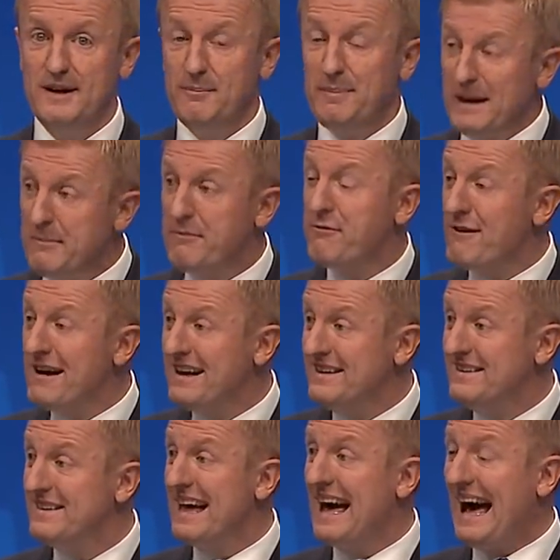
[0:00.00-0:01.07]
But I'm
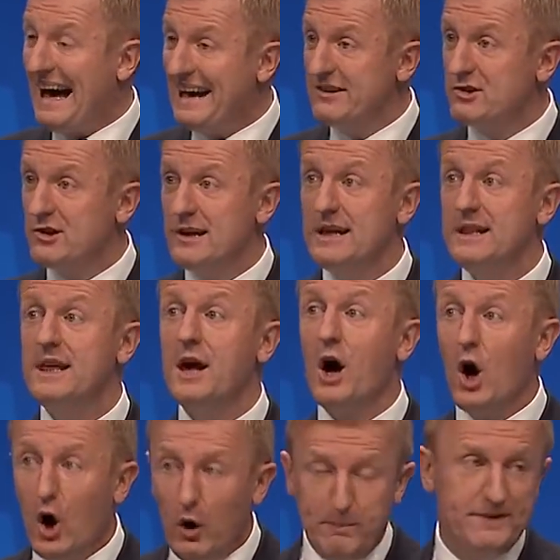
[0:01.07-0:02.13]
afraid that actually the
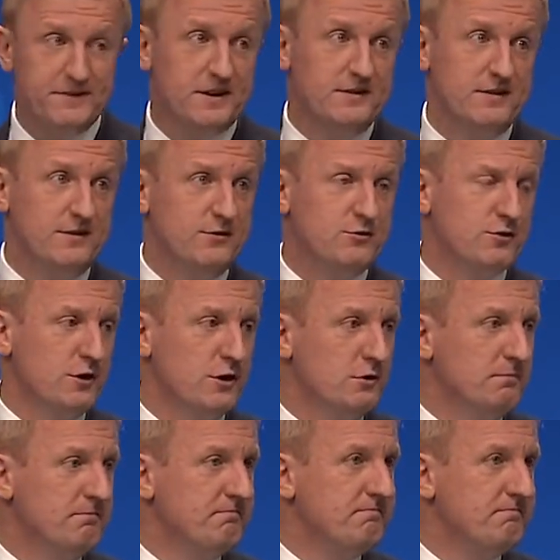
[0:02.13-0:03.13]
opposite is true.